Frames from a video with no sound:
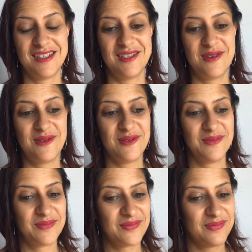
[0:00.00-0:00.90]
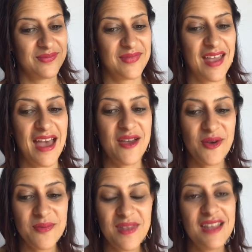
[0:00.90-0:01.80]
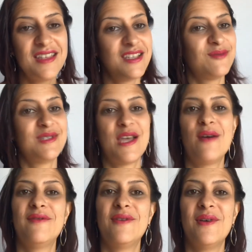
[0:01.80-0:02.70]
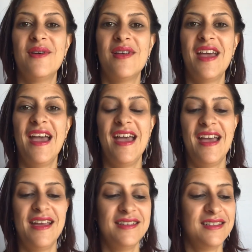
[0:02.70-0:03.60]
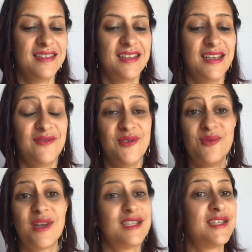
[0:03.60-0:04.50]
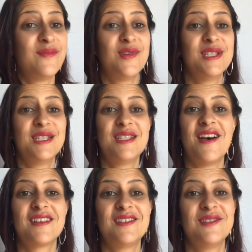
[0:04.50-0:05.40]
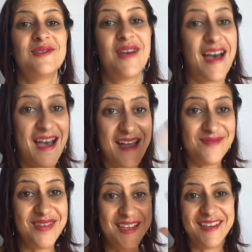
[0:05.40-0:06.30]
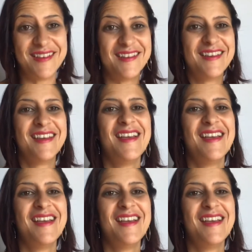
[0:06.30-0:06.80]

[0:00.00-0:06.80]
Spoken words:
So I hope that this was helpful. And if you want someone to talk to, I'm here.